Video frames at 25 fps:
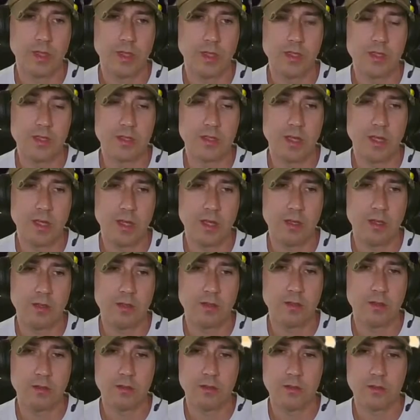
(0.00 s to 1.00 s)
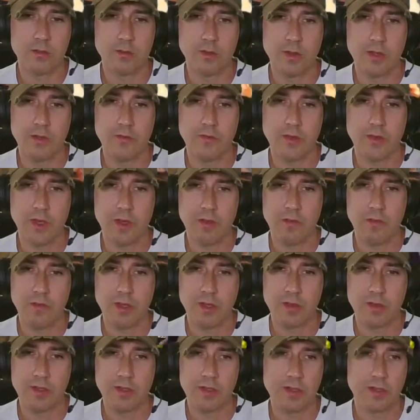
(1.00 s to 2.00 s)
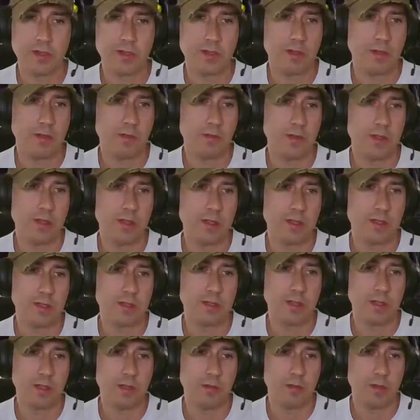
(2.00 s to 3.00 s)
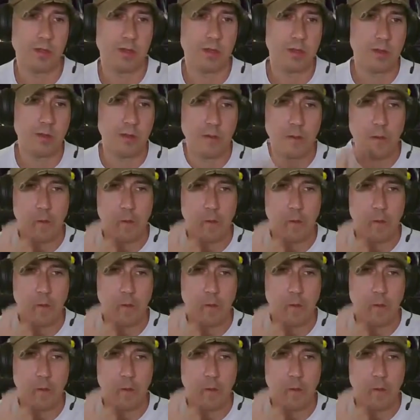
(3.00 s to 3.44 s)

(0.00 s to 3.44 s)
Is that 25 health and 70 stamina?